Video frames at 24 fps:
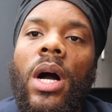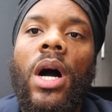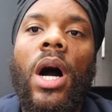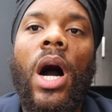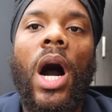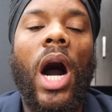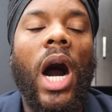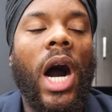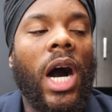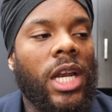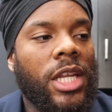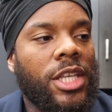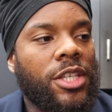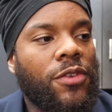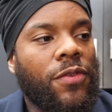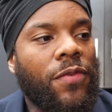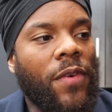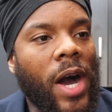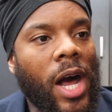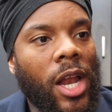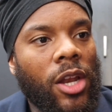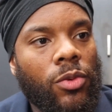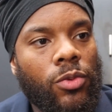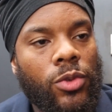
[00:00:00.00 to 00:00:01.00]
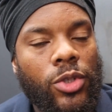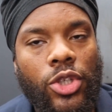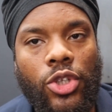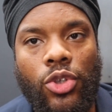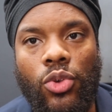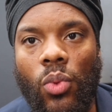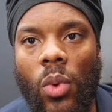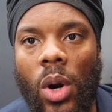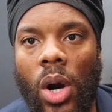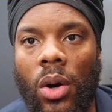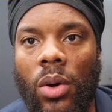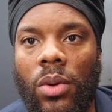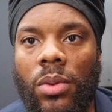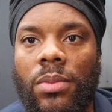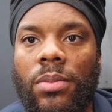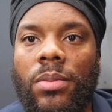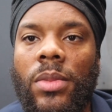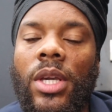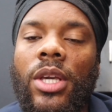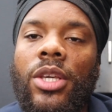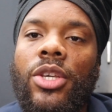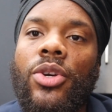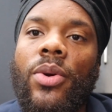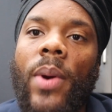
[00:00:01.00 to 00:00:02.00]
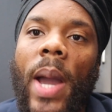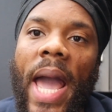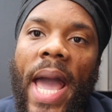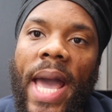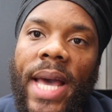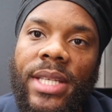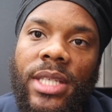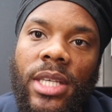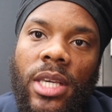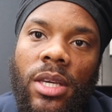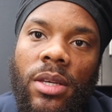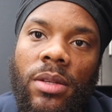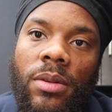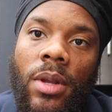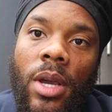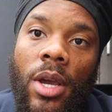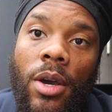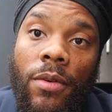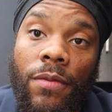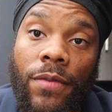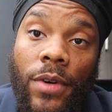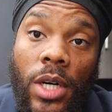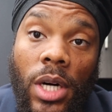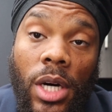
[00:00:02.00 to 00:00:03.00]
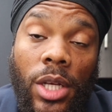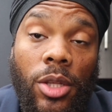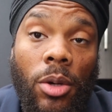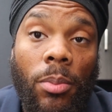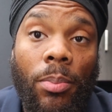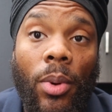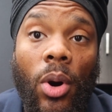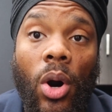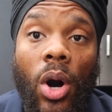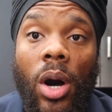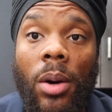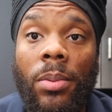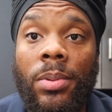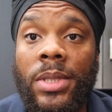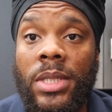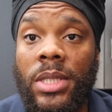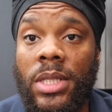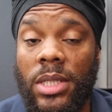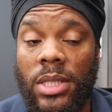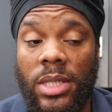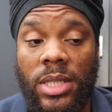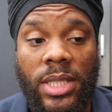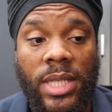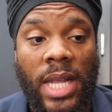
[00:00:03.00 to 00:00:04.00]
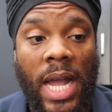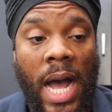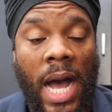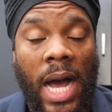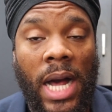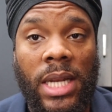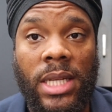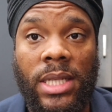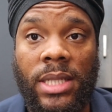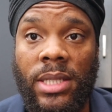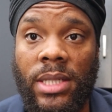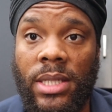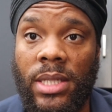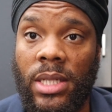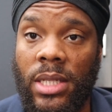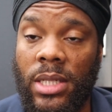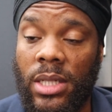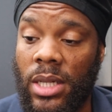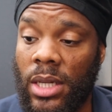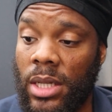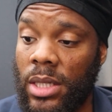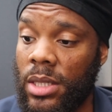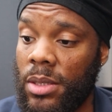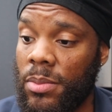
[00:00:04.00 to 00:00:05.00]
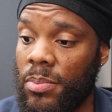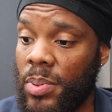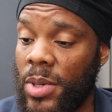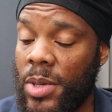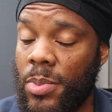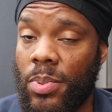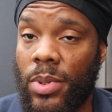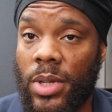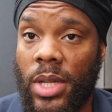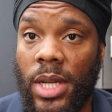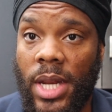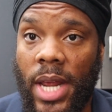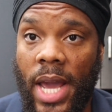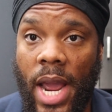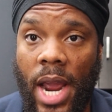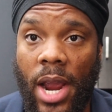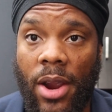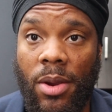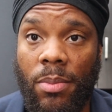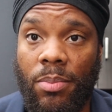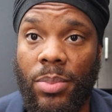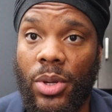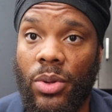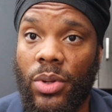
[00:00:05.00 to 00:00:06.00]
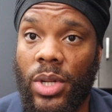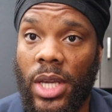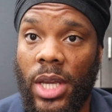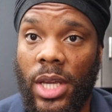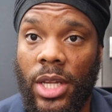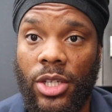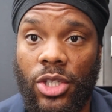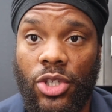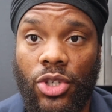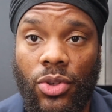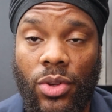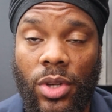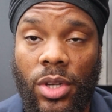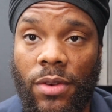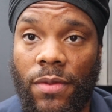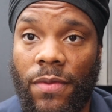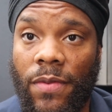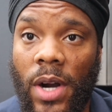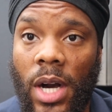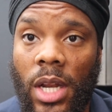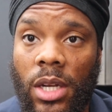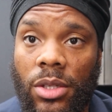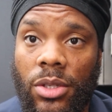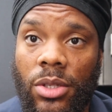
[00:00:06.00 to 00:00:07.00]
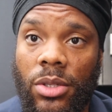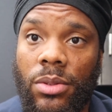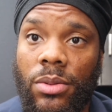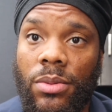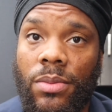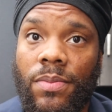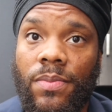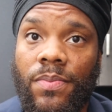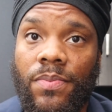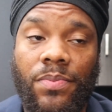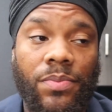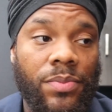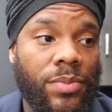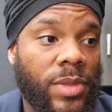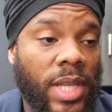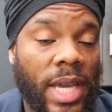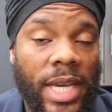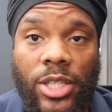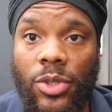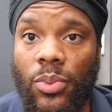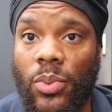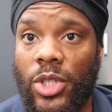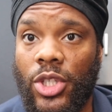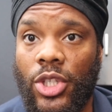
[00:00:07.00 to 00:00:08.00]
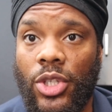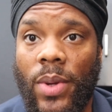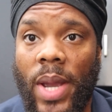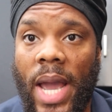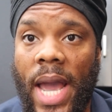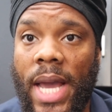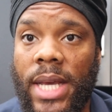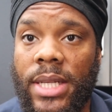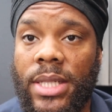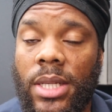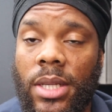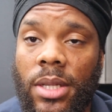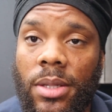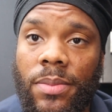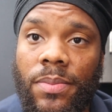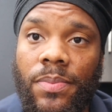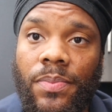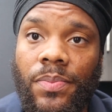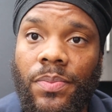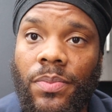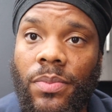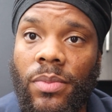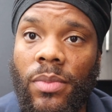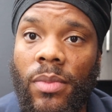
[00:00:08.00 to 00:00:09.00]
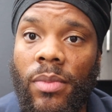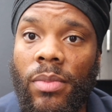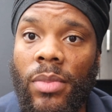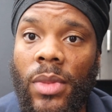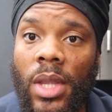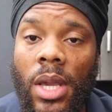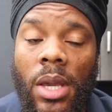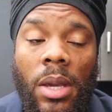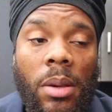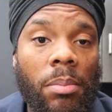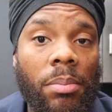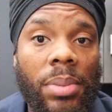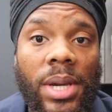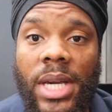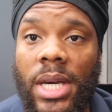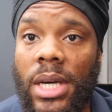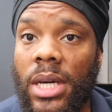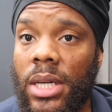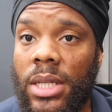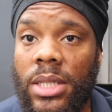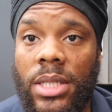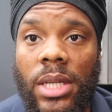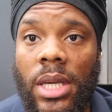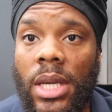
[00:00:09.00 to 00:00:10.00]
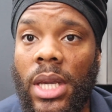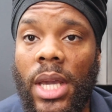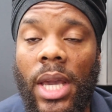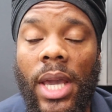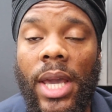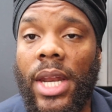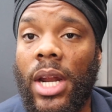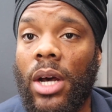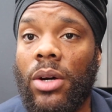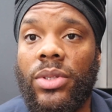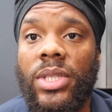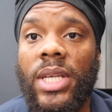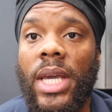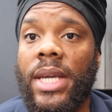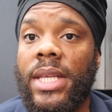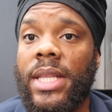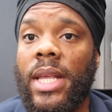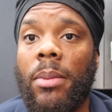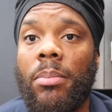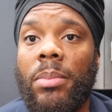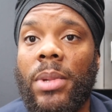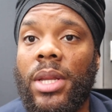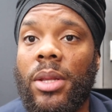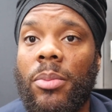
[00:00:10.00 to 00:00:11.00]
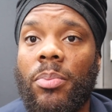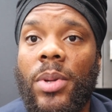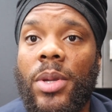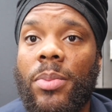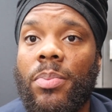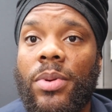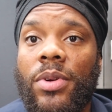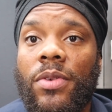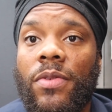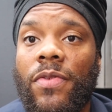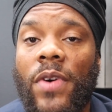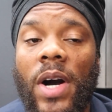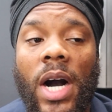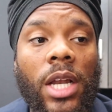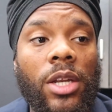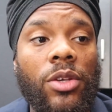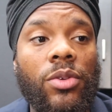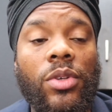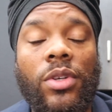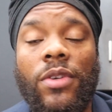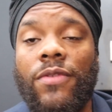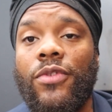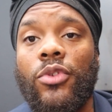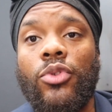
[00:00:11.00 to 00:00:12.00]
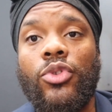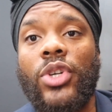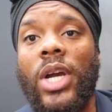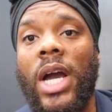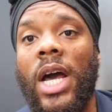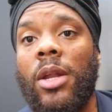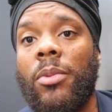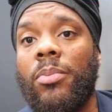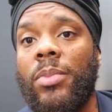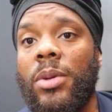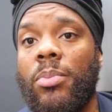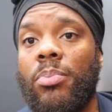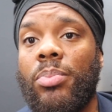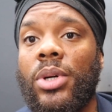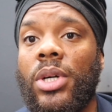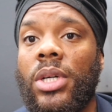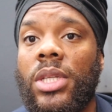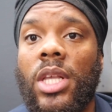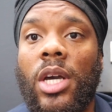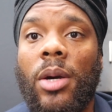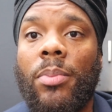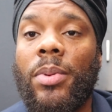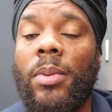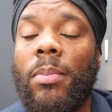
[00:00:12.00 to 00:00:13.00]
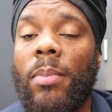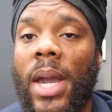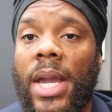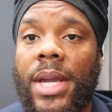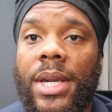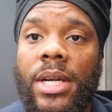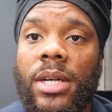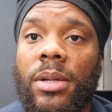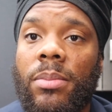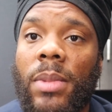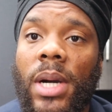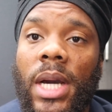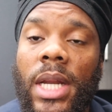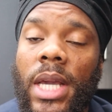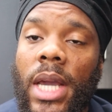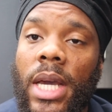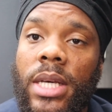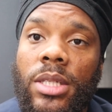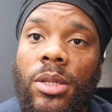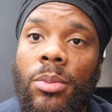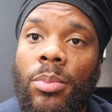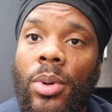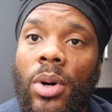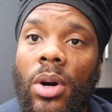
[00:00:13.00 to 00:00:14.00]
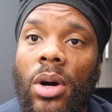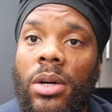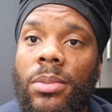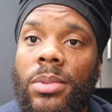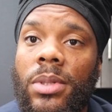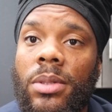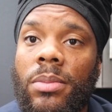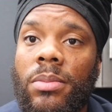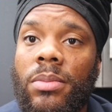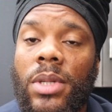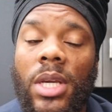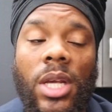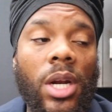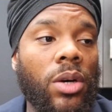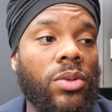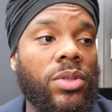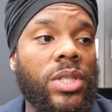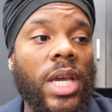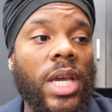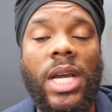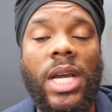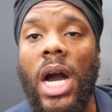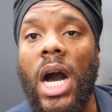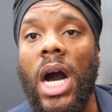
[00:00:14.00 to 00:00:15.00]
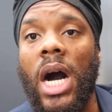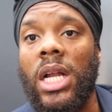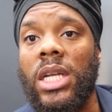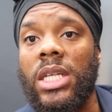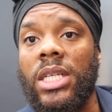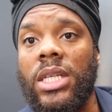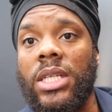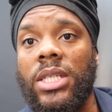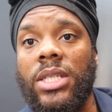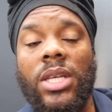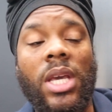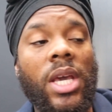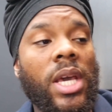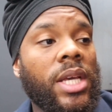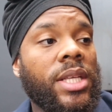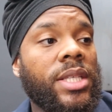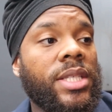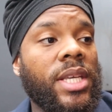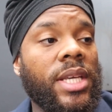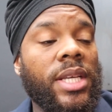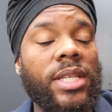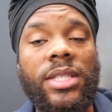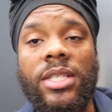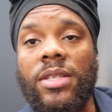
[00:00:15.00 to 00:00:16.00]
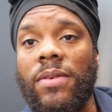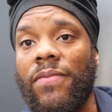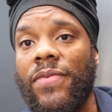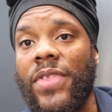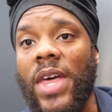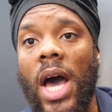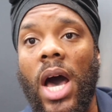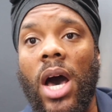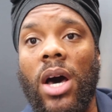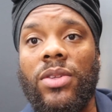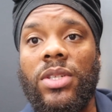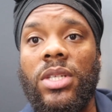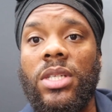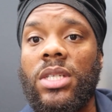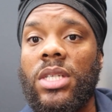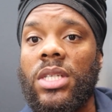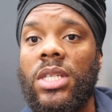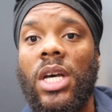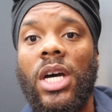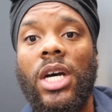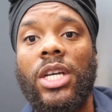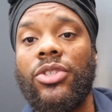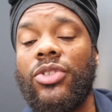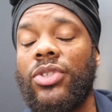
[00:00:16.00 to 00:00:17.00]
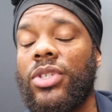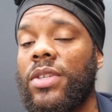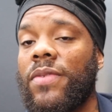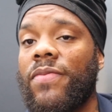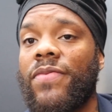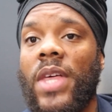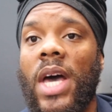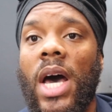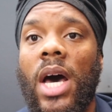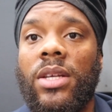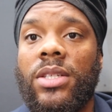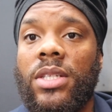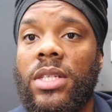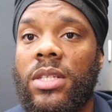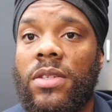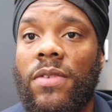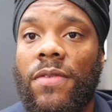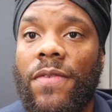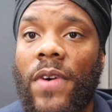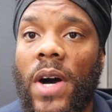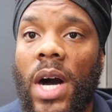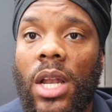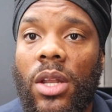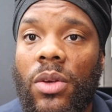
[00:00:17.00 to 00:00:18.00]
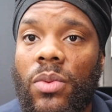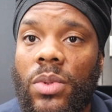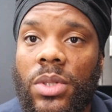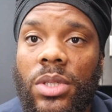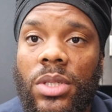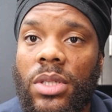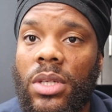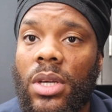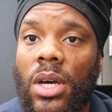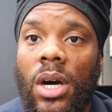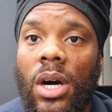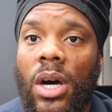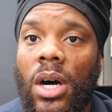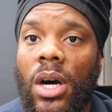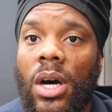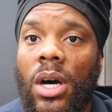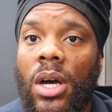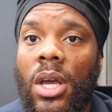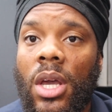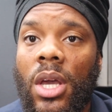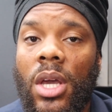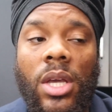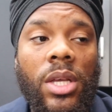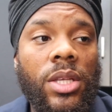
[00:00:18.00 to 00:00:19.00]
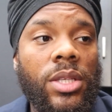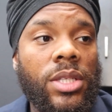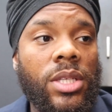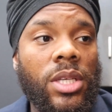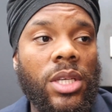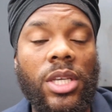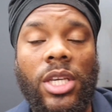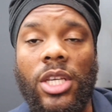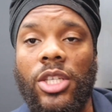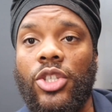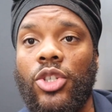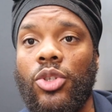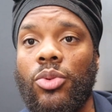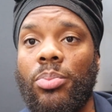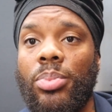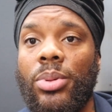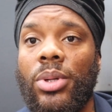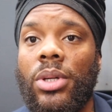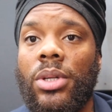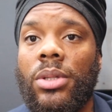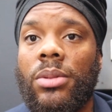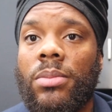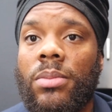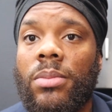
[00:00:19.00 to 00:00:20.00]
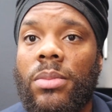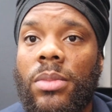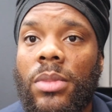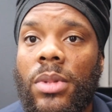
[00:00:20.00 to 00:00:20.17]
All these followers you want, you asking for other barbers and stylists and other people in the hair and beauty industry to follow you. That's what you asking. Because It don't take that many people to follow you if you're trying to be booked up and make good money as a barber. It don't all these tens of thousands and hundreds of thousands of followers to get you booked.